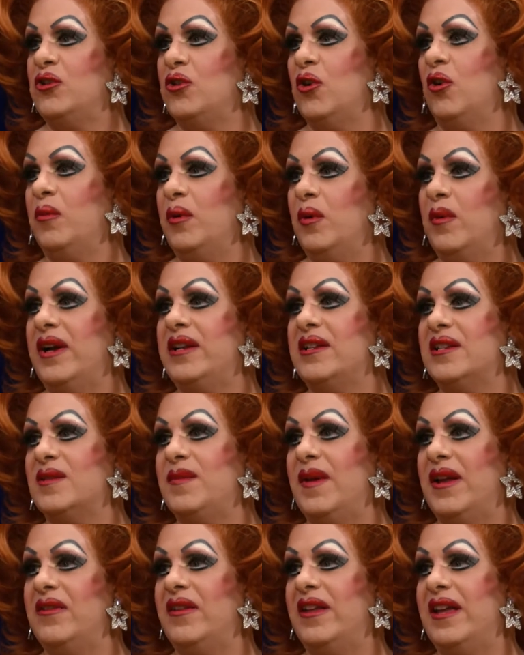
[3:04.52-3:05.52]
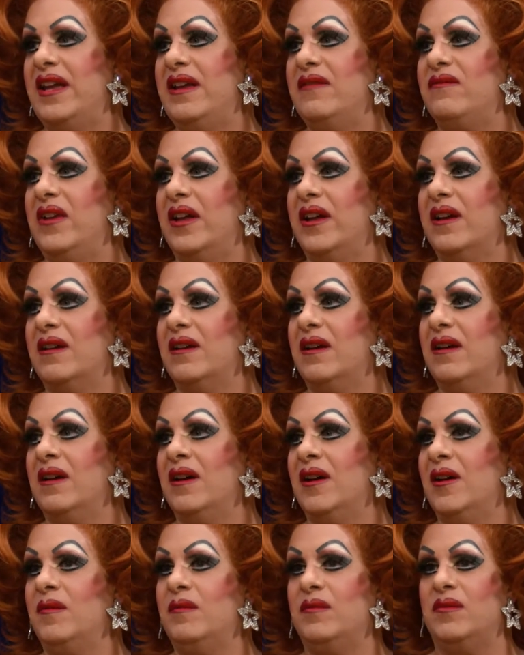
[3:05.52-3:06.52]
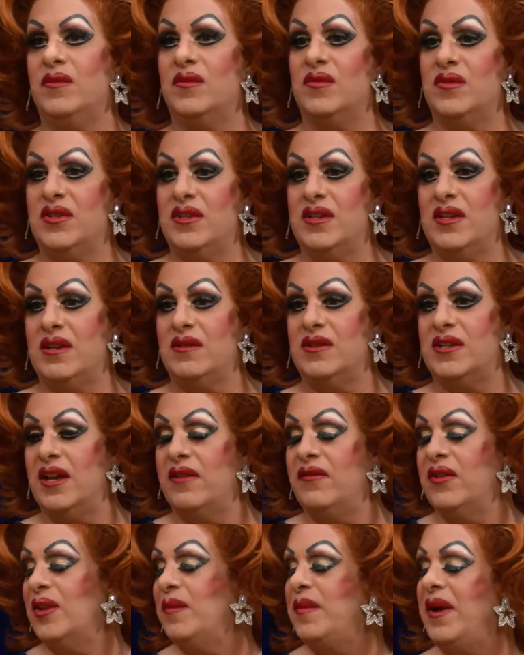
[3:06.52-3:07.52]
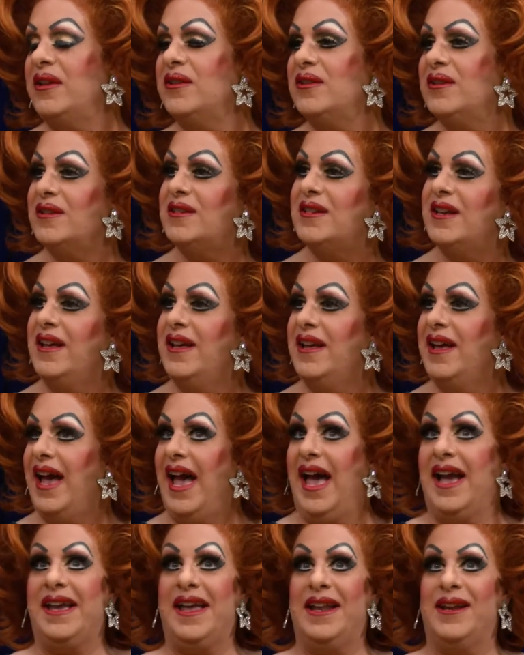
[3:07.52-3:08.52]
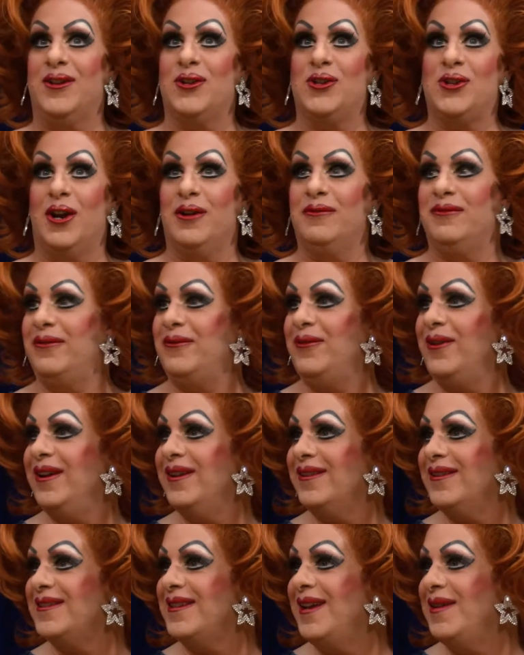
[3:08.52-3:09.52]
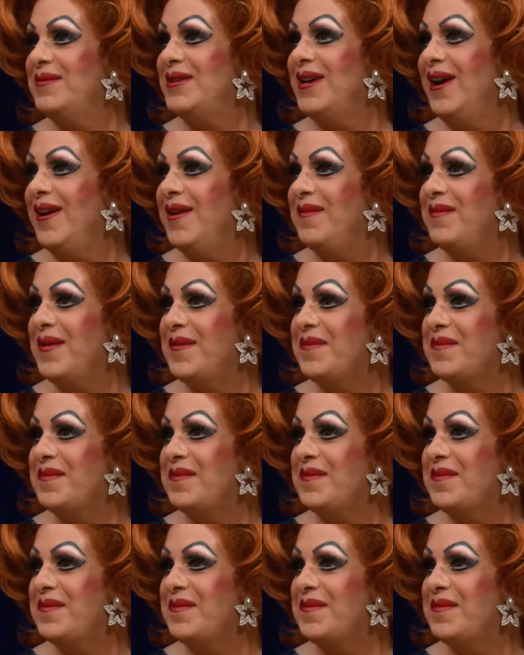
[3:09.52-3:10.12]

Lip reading: enjoyable way to spend the evening, serving the punters and getting a show for free at the same time.